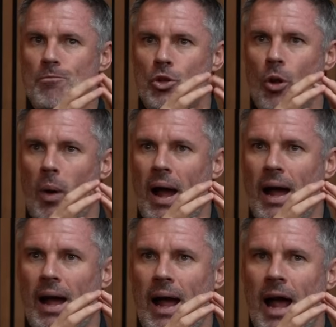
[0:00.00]
you know,
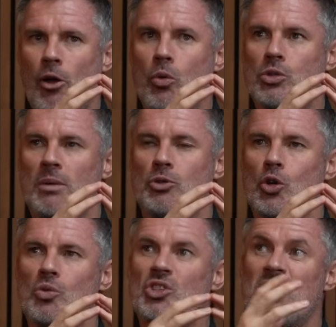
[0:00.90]
it was
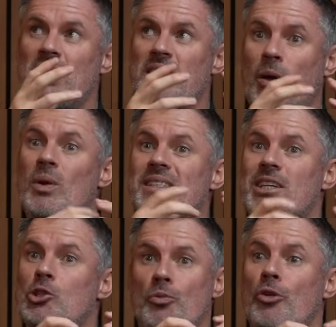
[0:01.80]
always seen as like we
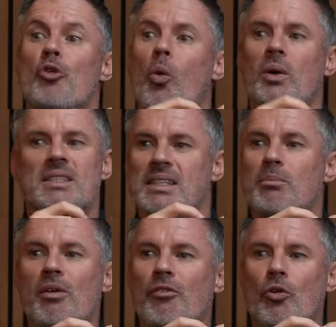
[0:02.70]
did something no one had seen
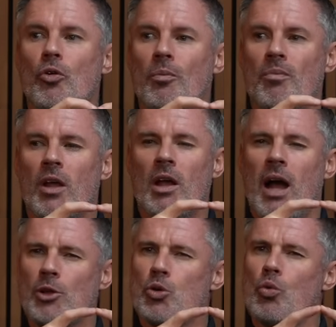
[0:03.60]
before.
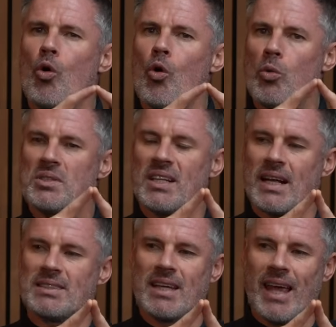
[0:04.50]
I don't always think
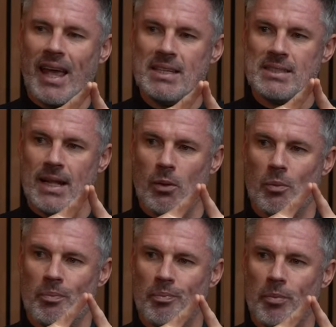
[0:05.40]
that's the case now,
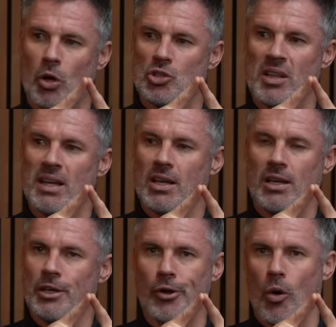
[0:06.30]
because I think,
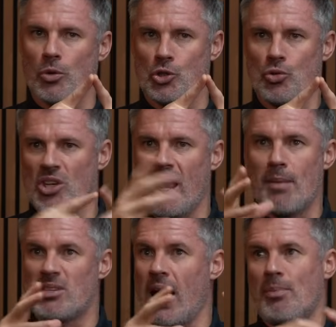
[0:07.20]
you know, as soon as the
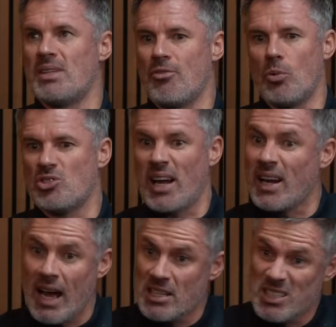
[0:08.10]
game's happened, everyone's
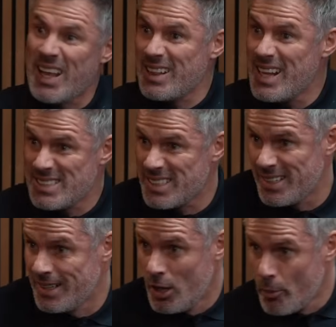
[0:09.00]
analysed it. The Athletic
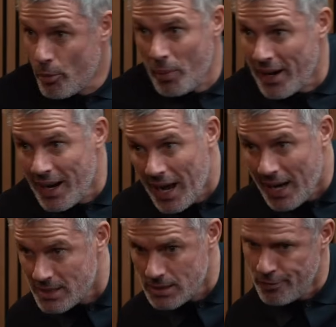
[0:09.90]
probably
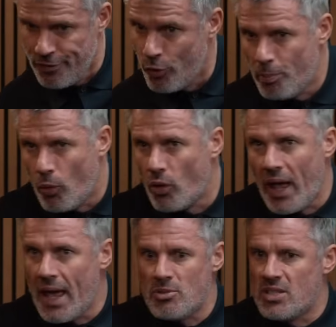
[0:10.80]
analyse football
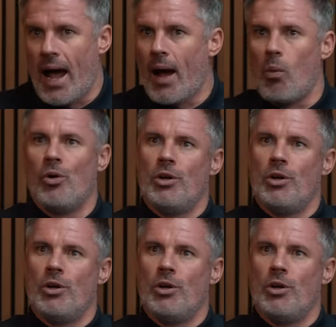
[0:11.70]
games now